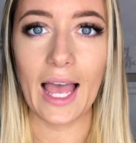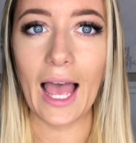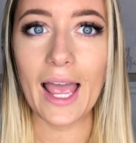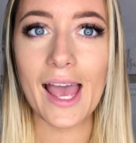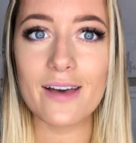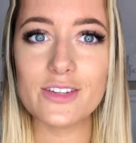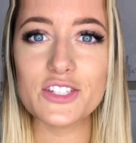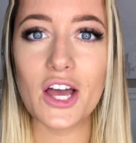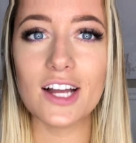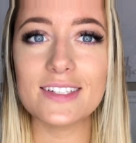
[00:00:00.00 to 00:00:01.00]
I
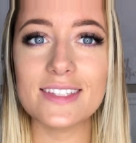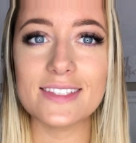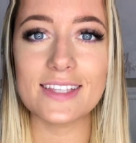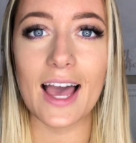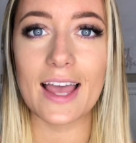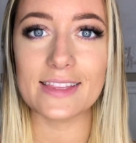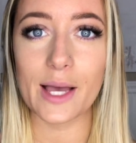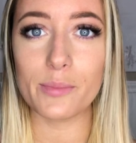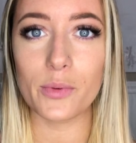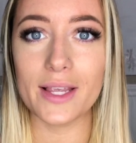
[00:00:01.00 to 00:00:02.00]
haven't talked to this guy at
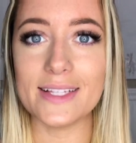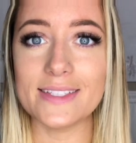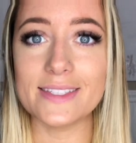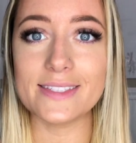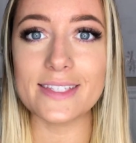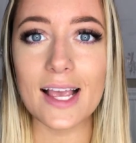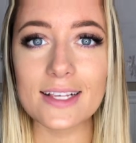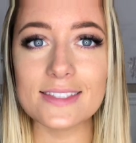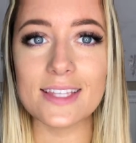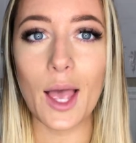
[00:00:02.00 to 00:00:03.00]
that point in
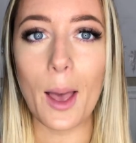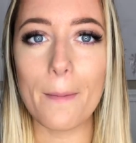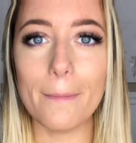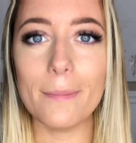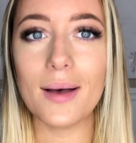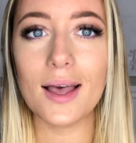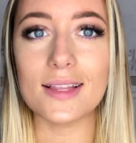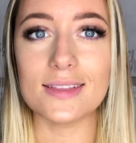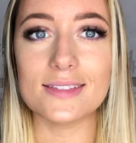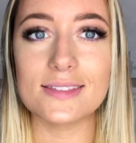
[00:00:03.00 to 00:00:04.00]
6
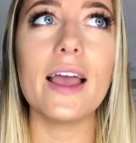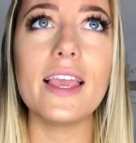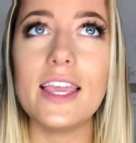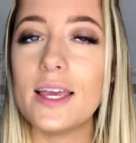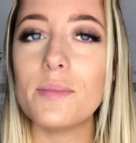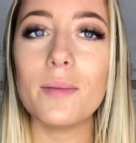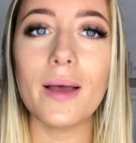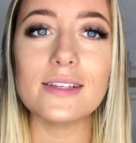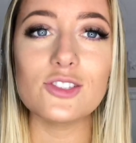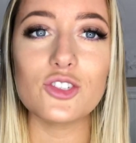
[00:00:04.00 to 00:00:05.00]
months. He had been
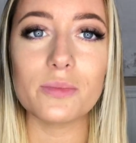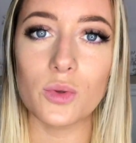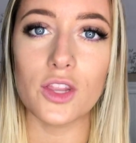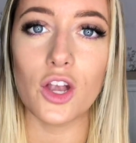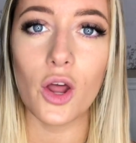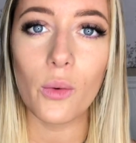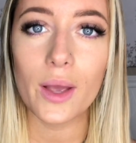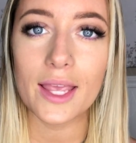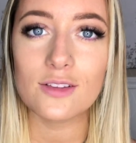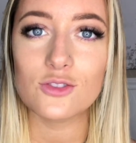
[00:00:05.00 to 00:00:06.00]
messaging with no
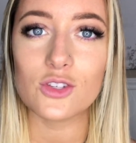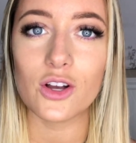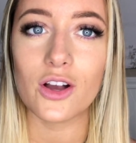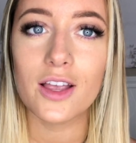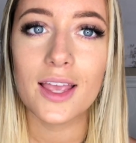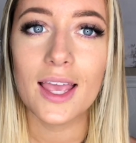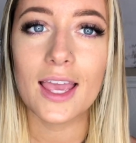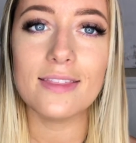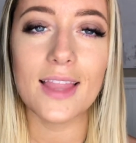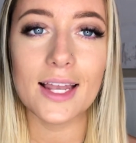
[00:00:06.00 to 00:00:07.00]
answer,
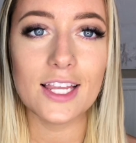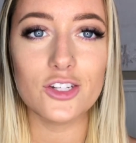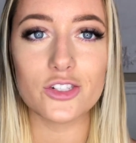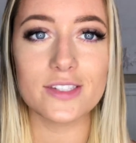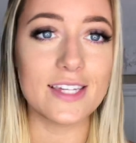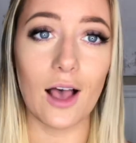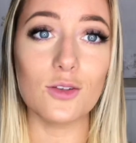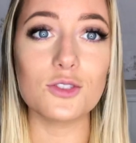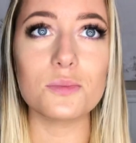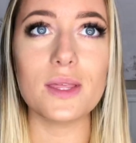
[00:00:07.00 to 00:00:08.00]
and then he just
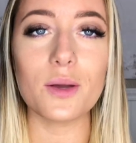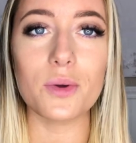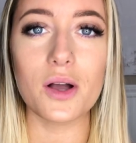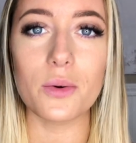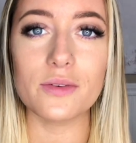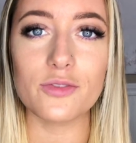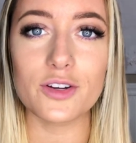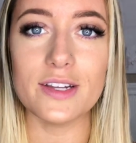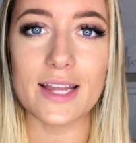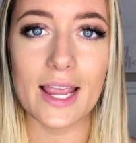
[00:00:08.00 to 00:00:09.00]
tells me that we're going for
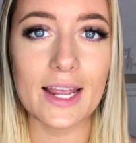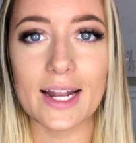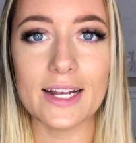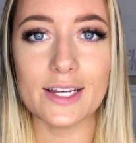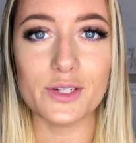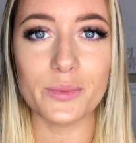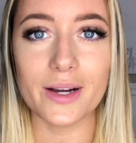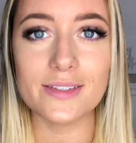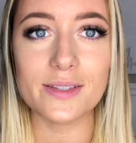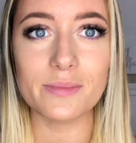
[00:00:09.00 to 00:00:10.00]
a date and I need to
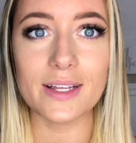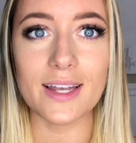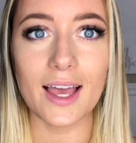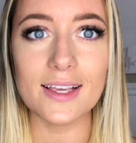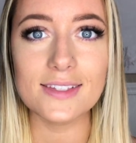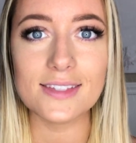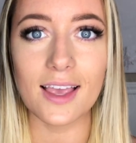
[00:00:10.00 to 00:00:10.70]
wear something nice.